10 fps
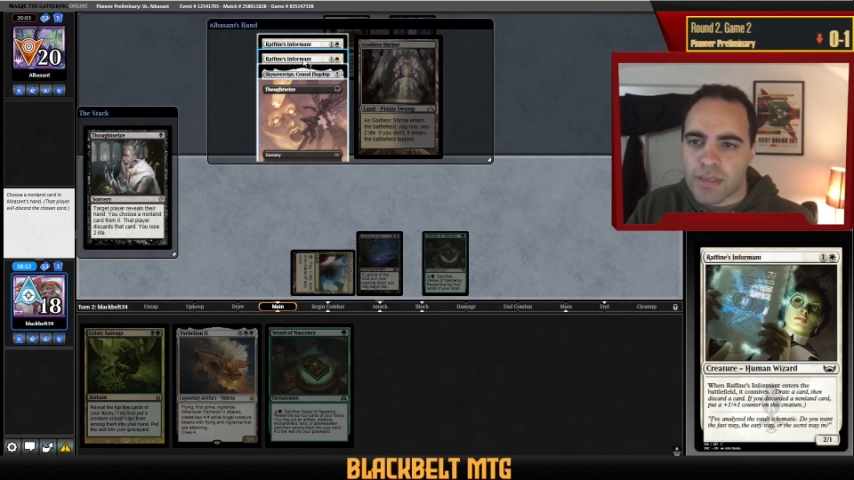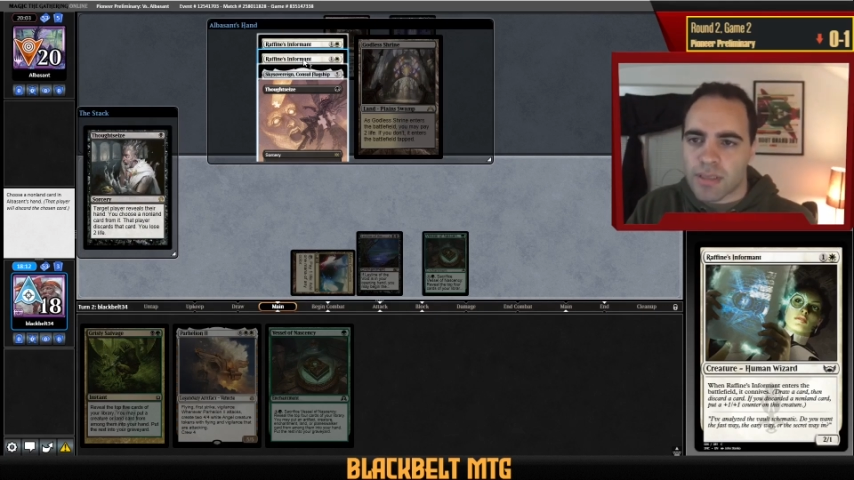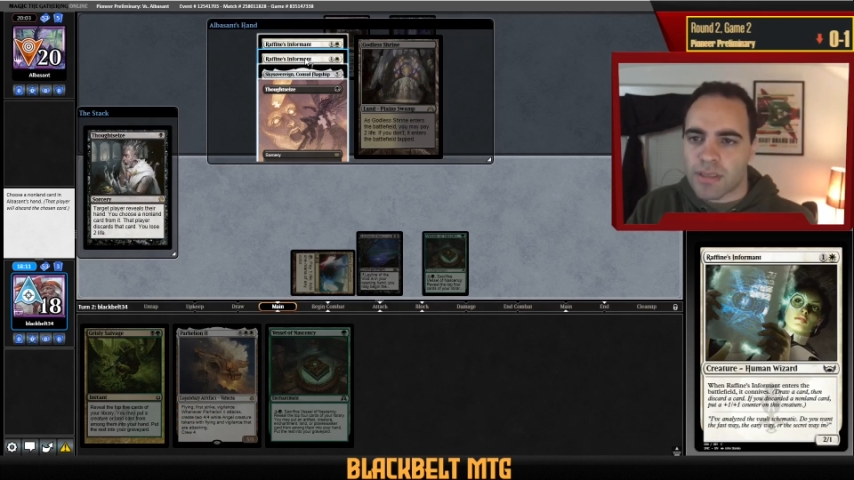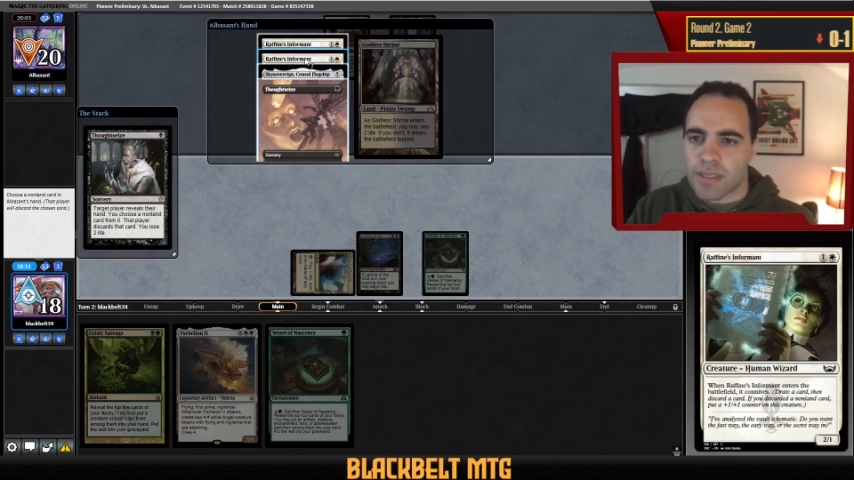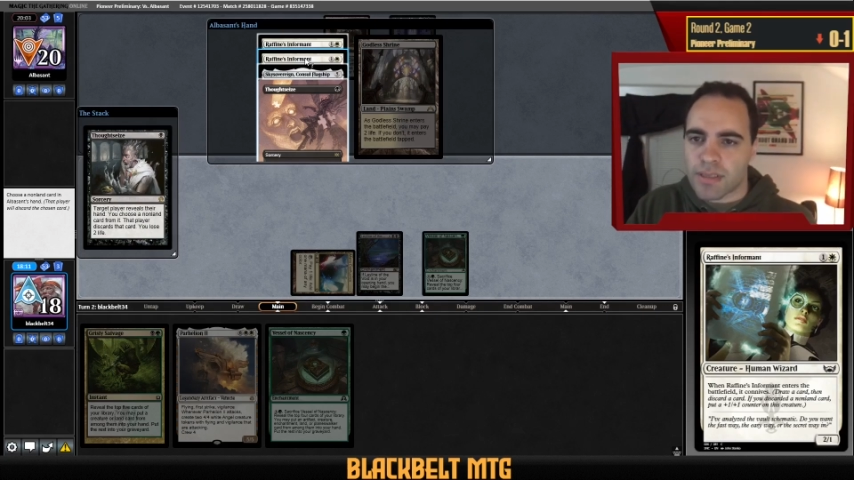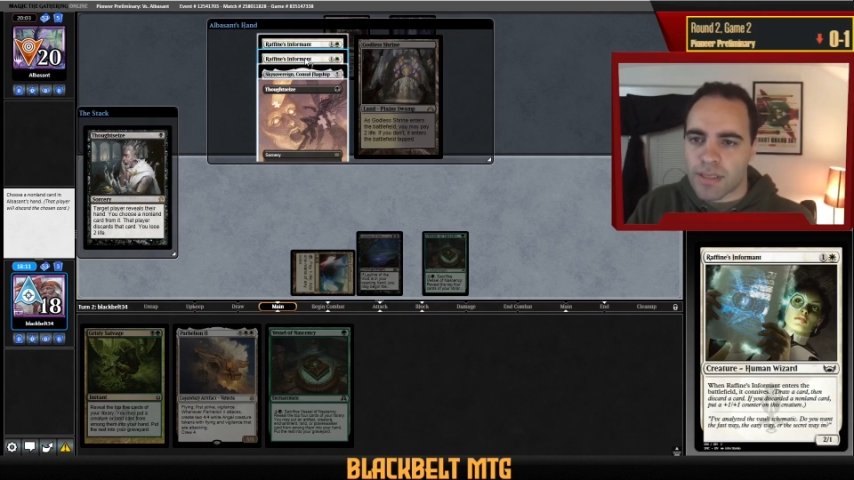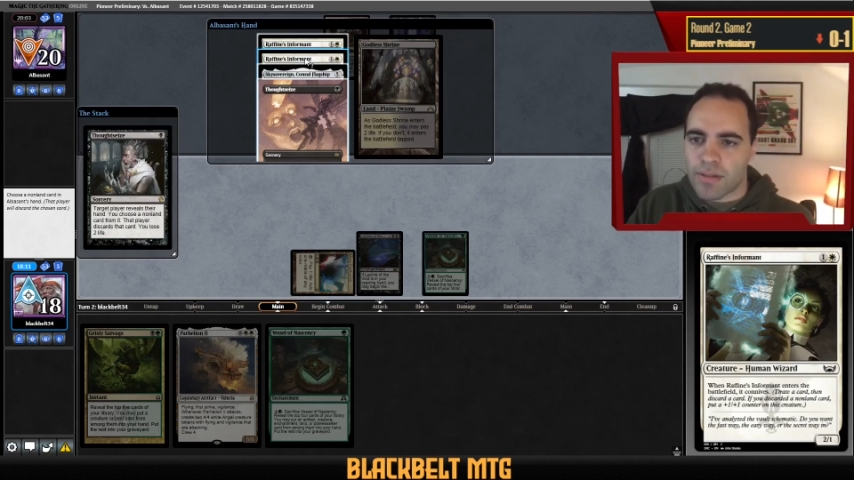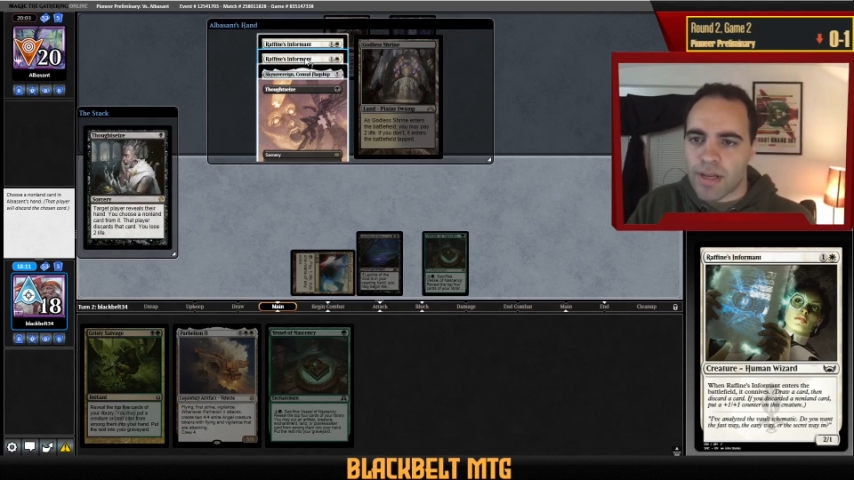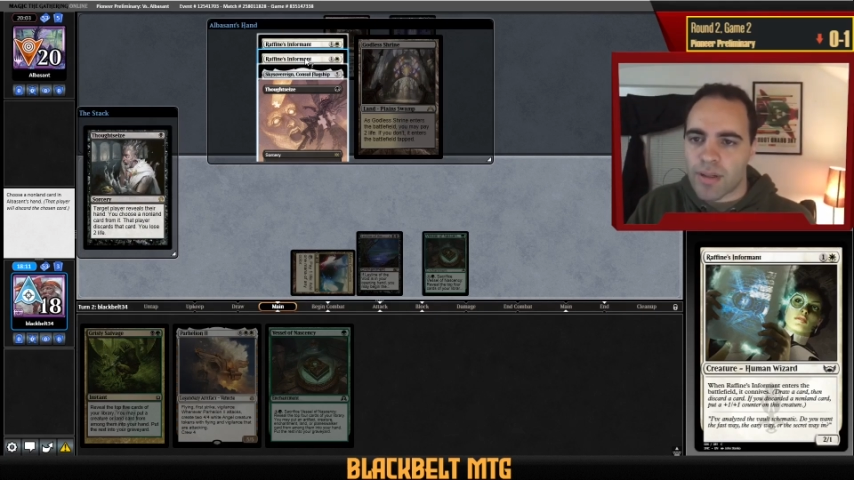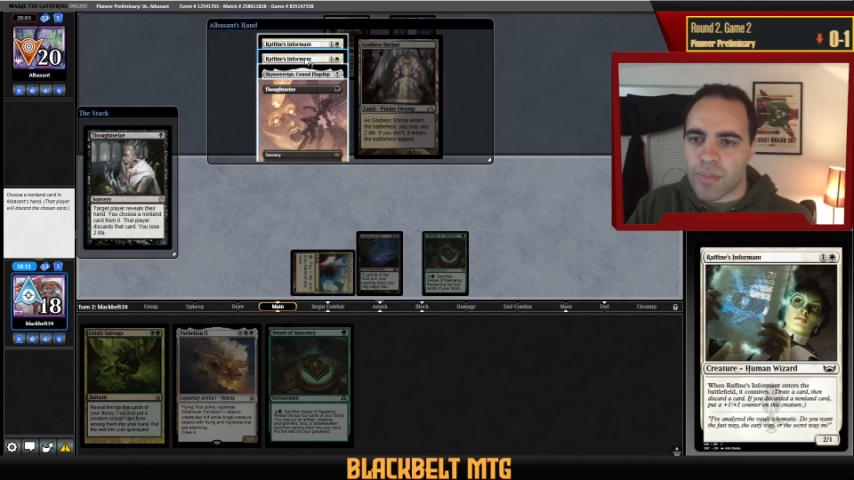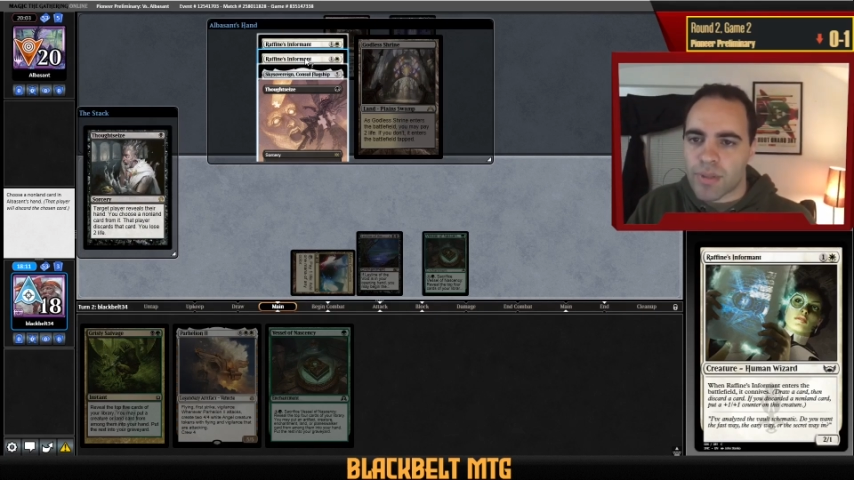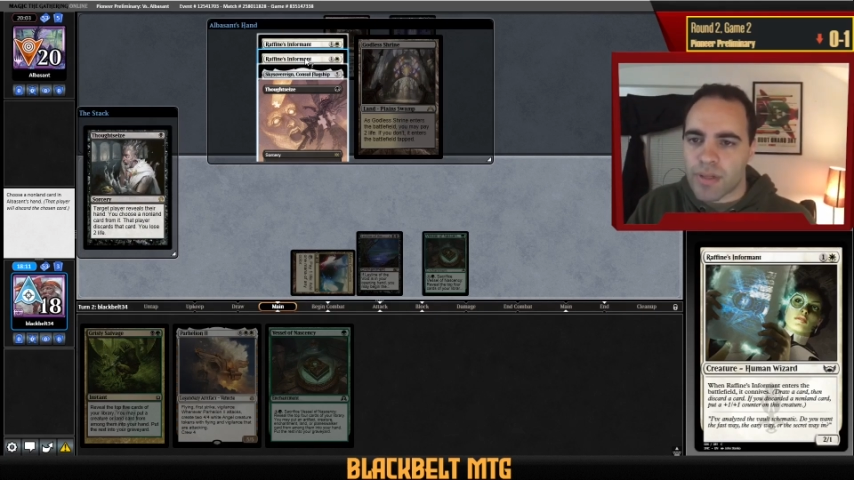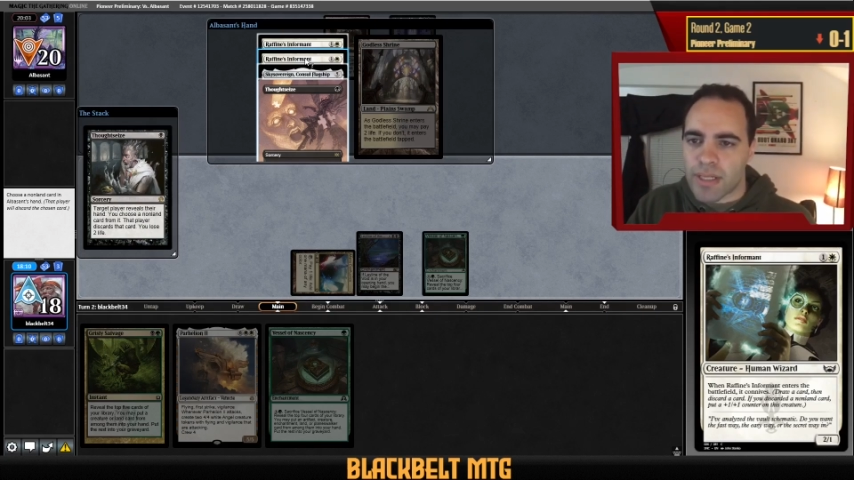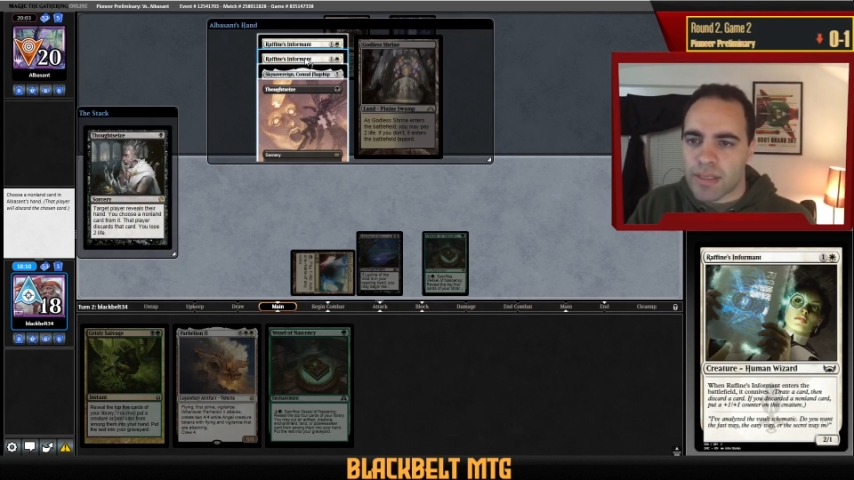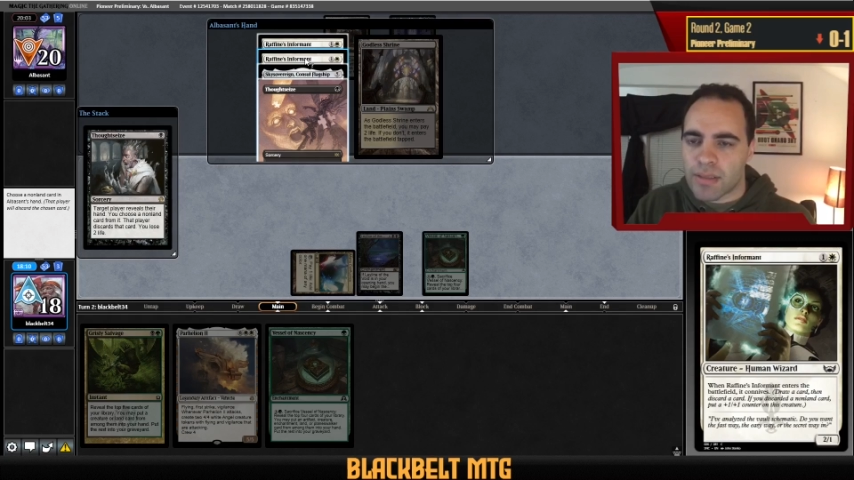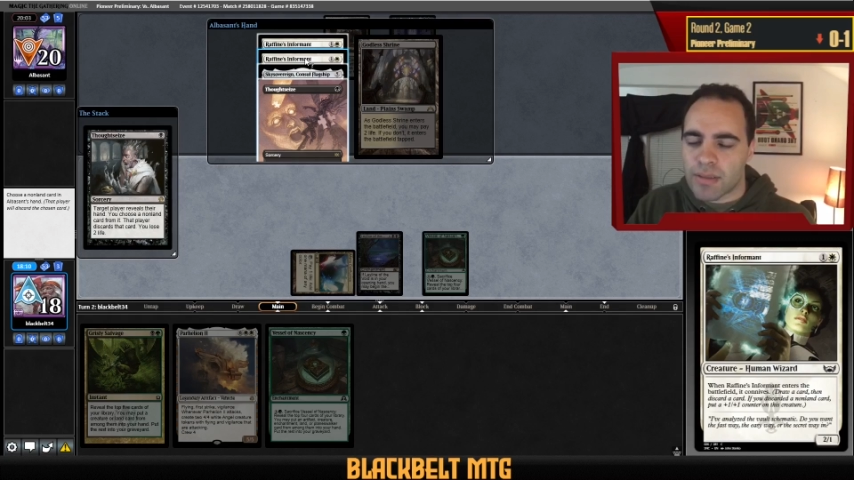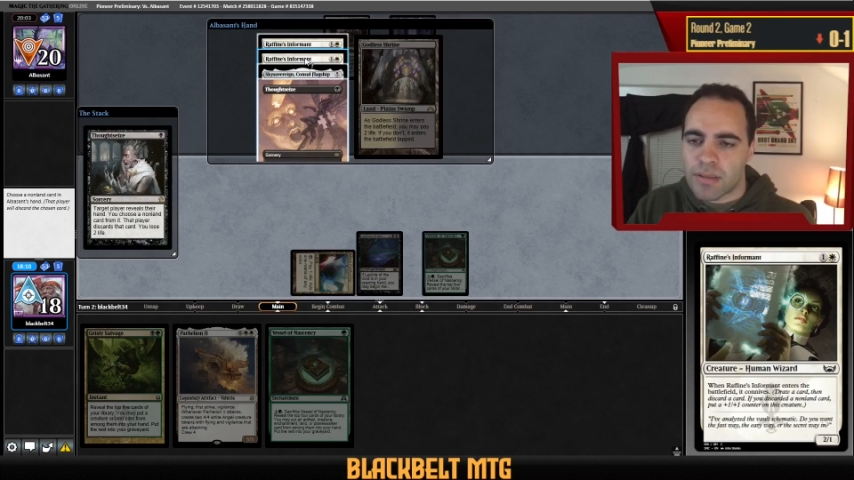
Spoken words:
because that's going to allow him to, like,